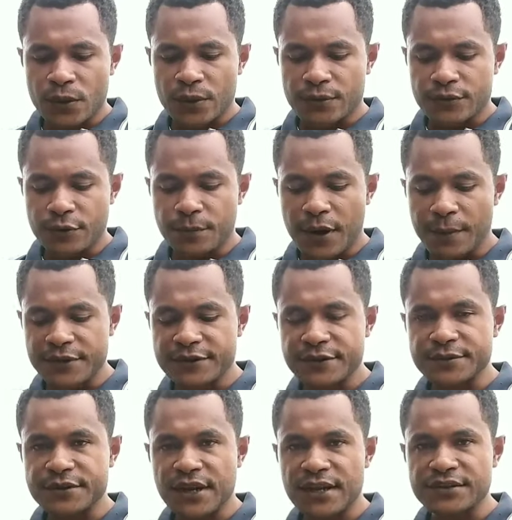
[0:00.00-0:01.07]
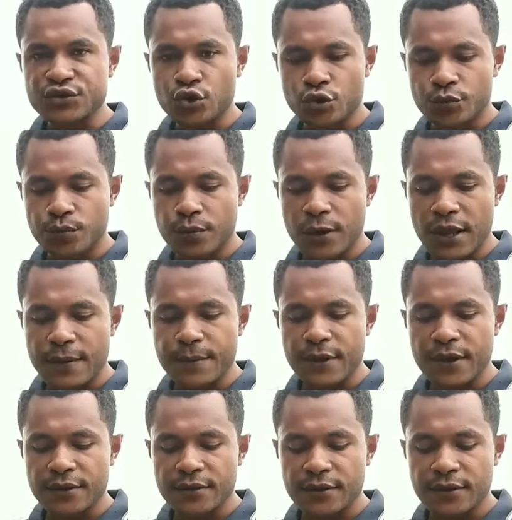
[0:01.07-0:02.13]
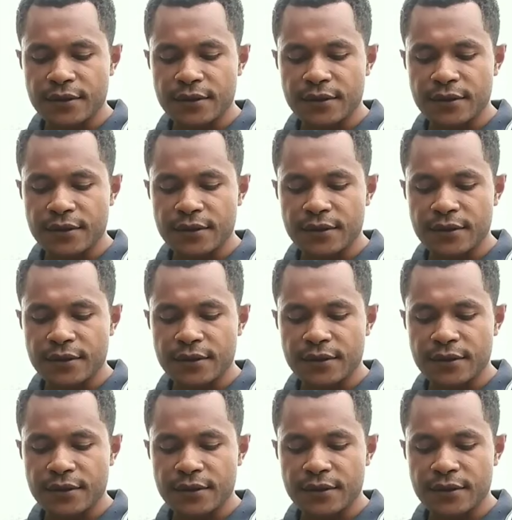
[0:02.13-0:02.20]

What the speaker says: So I make him screenshot blame yet.